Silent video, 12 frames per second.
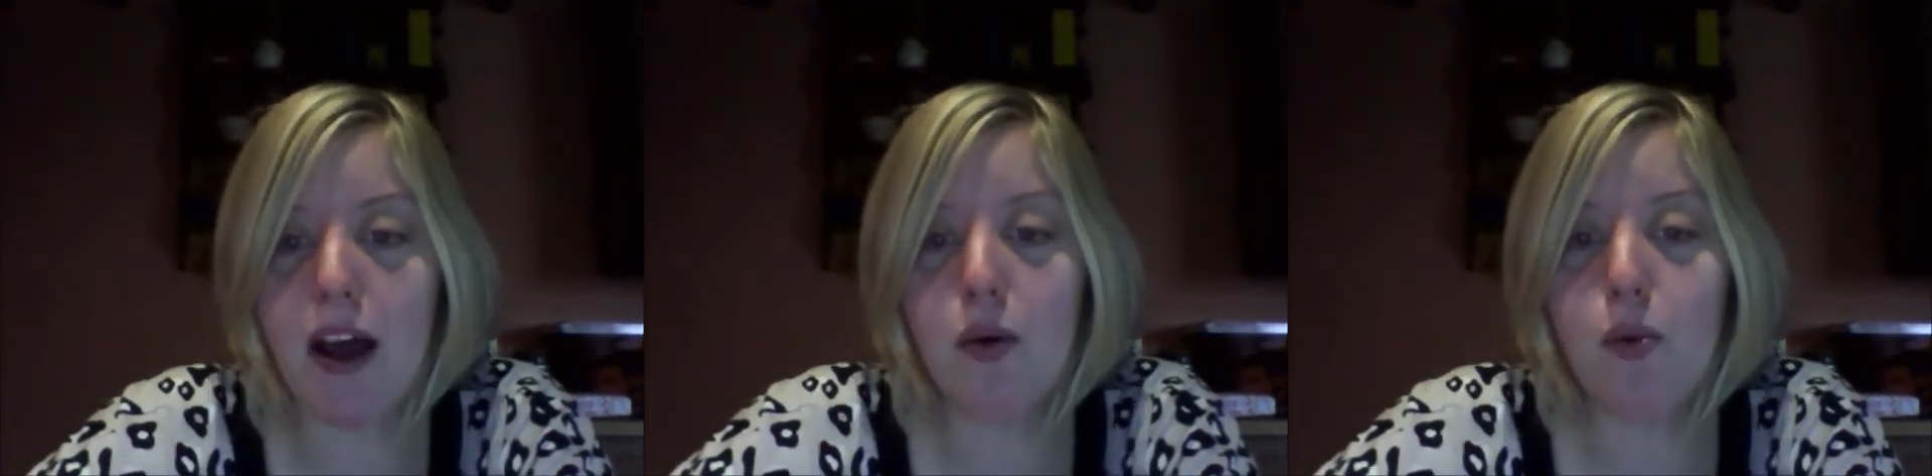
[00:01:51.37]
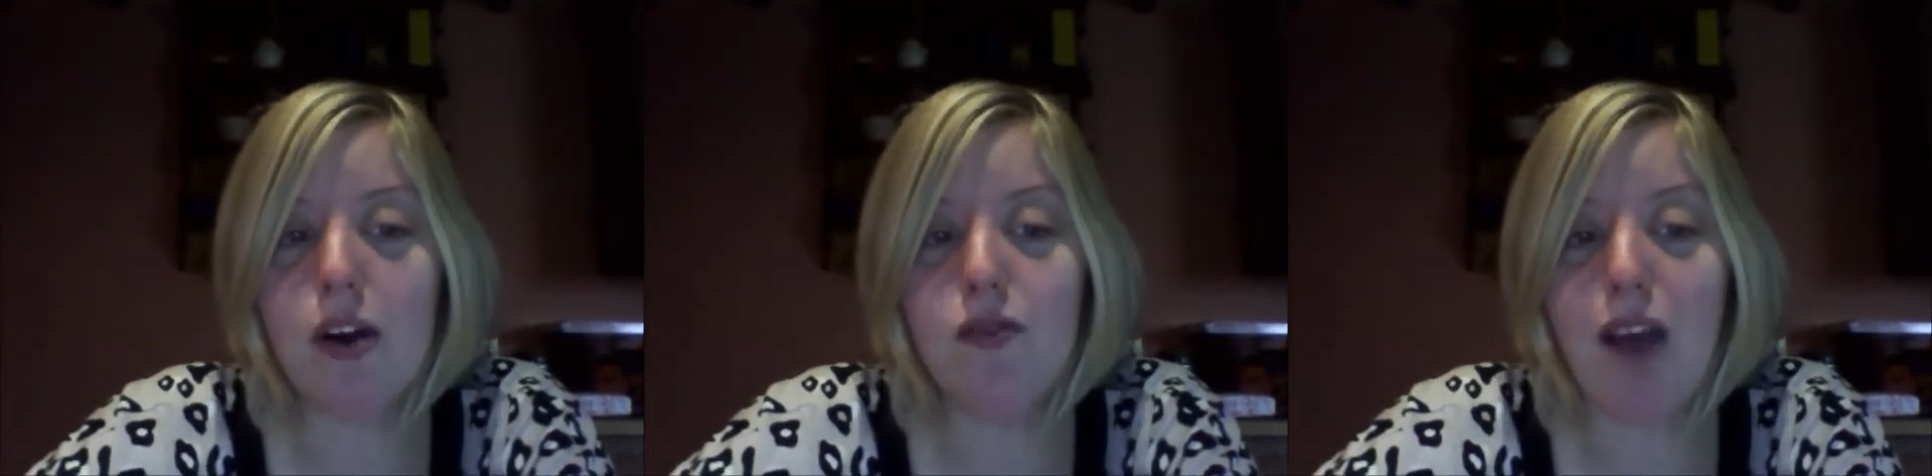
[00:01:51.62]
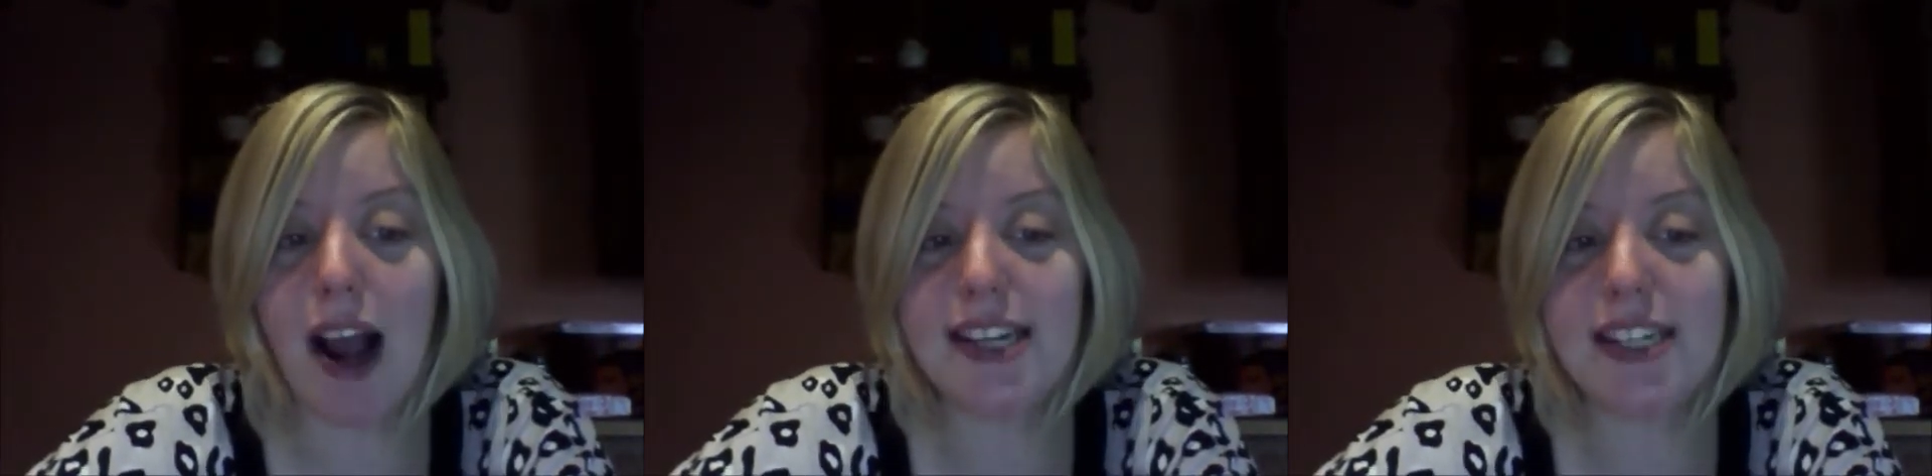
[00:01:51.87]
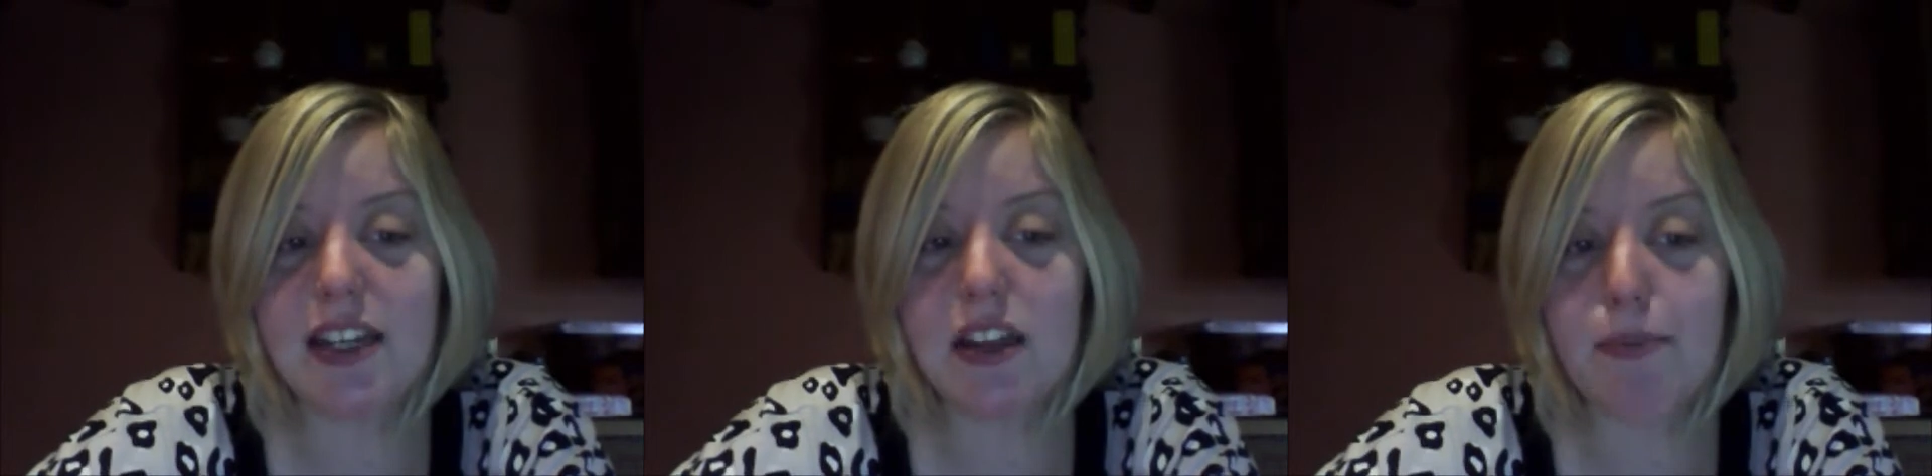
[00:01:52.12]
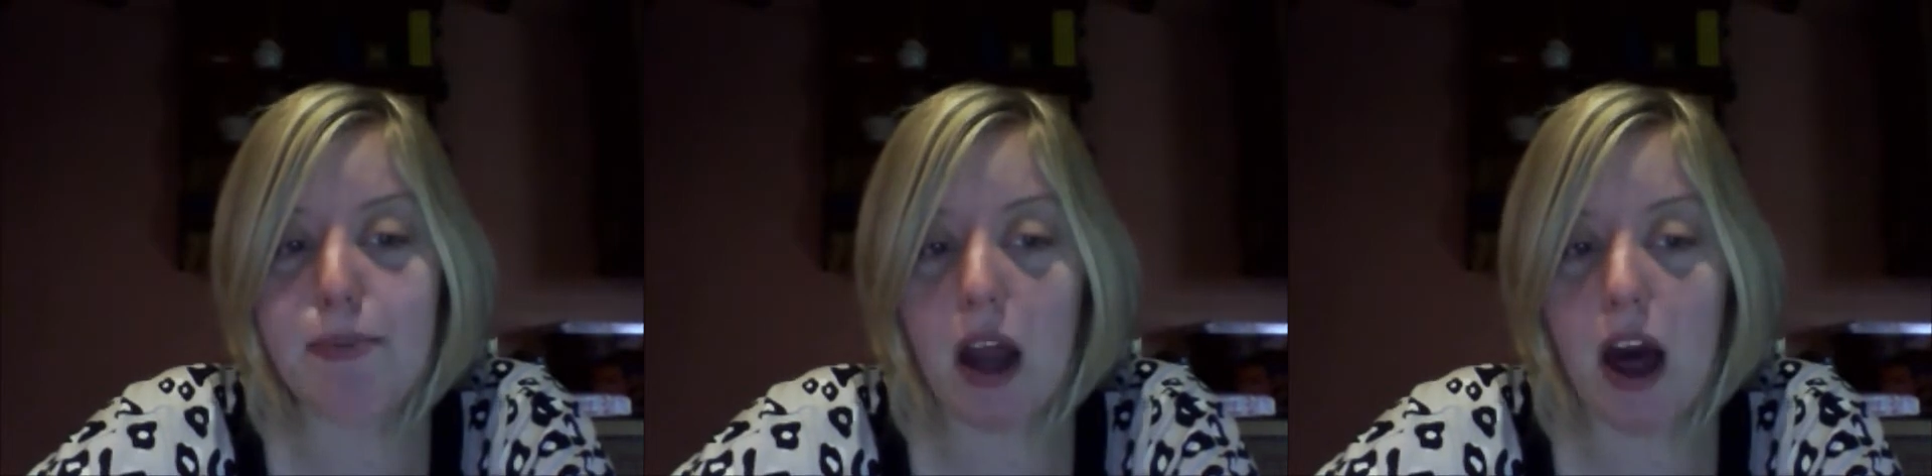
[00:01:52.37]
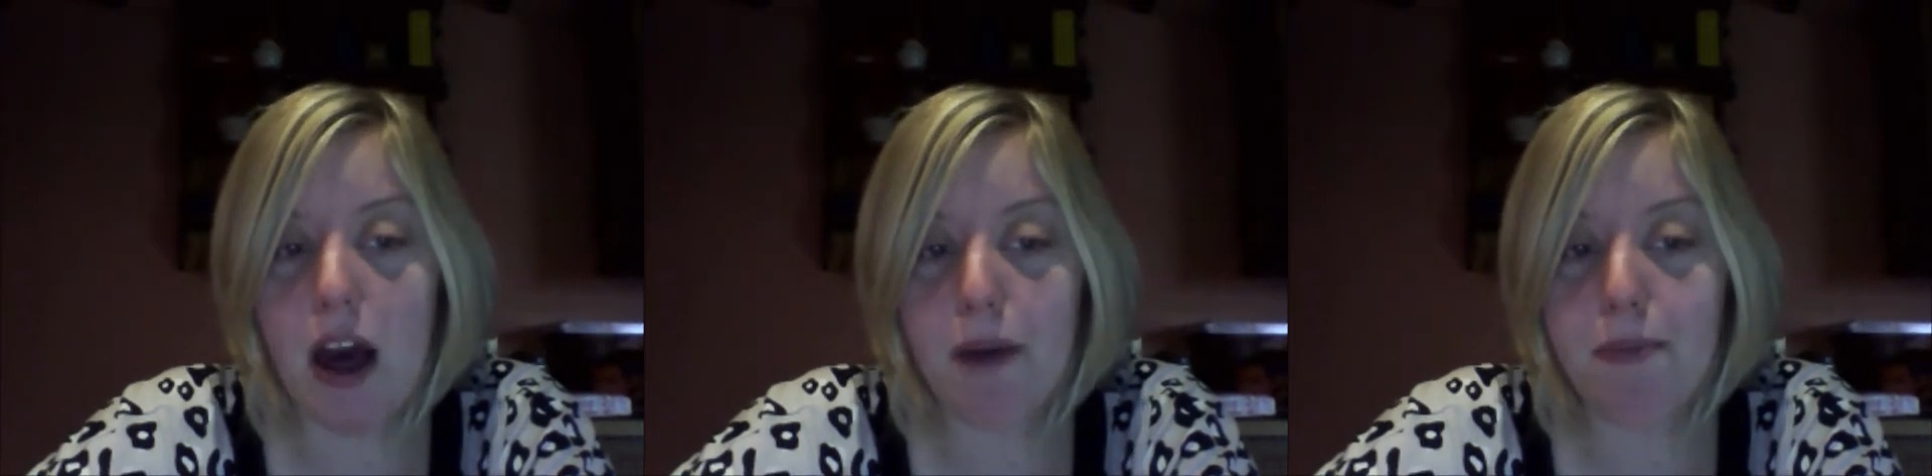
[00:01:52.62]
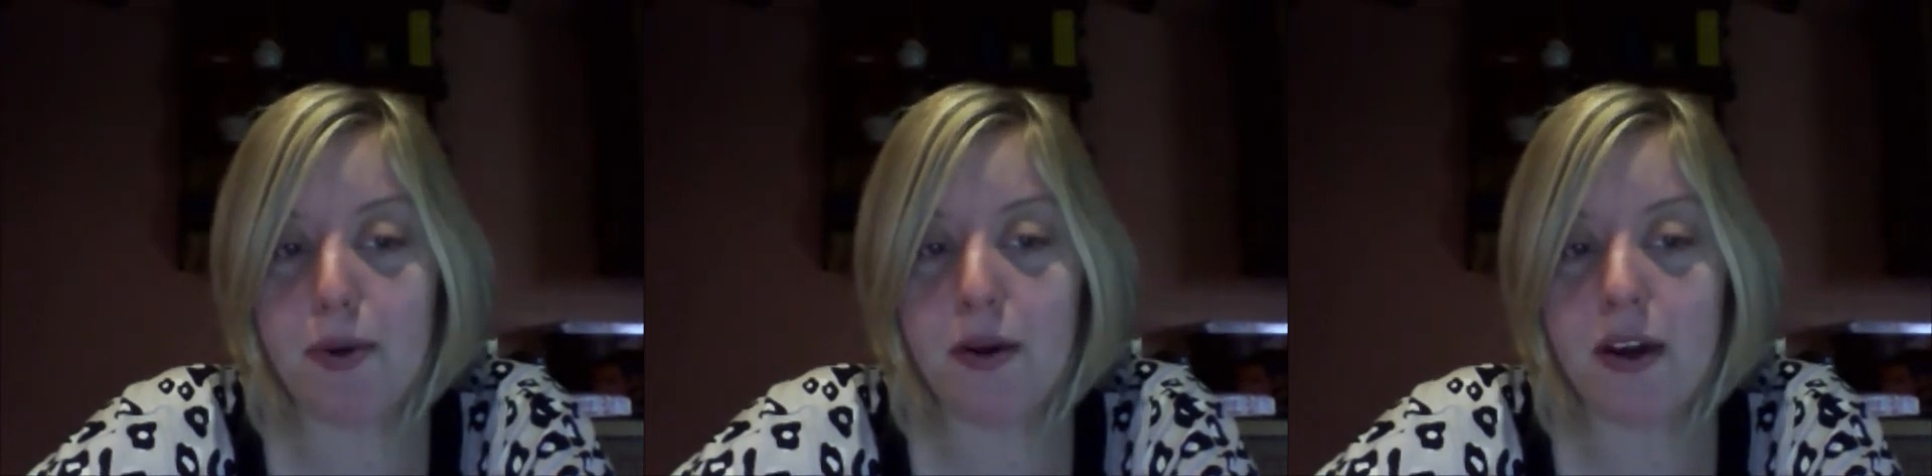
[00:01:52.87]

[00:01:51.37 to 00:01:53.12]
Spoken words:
when writing the blurb